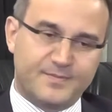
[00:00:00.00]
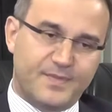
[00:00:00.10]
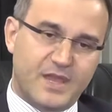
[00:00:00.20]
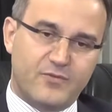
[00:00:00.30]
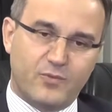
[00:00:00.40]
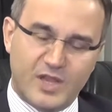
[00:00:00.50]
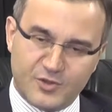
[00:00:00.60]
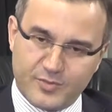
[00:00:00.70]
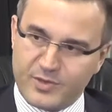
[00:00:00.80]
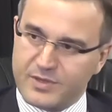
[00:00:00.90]
They are
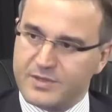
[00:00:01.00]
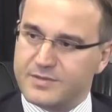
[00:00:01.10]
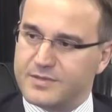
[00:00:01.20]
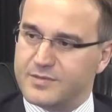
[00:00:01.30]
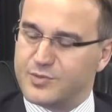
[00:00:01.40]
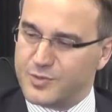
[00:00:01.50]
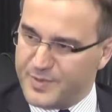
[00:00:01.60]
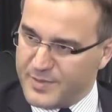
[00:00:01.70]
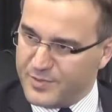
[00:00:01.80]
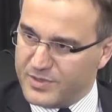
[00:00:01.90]
vulnerable, poor
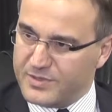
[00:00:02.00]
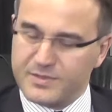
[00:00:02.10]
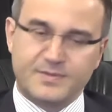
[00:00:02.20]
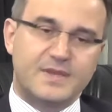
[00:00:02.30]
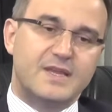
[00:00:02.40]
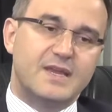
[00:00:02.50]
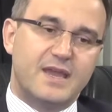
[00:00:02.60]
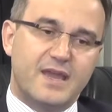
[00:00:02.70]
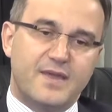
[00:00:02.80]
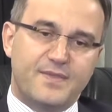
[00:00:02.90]
people,
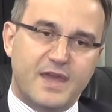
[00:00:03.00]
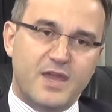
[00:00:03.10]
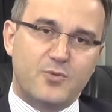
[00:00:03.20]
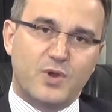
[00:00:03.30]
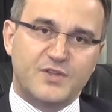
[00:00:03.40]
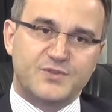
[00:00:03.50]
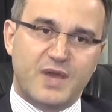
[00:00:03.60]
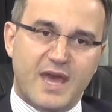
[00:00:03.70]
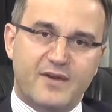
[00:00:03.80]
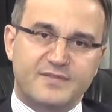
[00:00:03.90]
and they want to
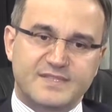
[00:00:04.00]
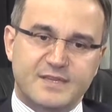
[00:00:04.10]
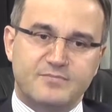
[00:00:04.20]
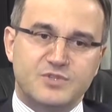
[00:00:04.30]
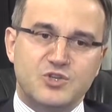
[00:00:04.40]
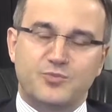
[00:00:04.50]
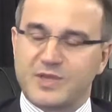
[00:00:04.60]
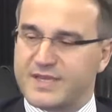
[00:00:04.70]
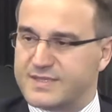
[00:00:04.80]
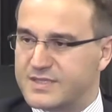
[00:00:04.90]
have some new
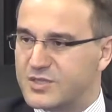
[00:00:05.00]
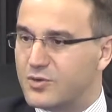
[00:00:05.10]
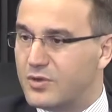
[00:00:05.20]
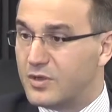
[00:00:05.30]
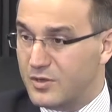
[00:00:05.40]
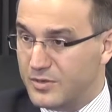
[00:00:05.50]
places to call home.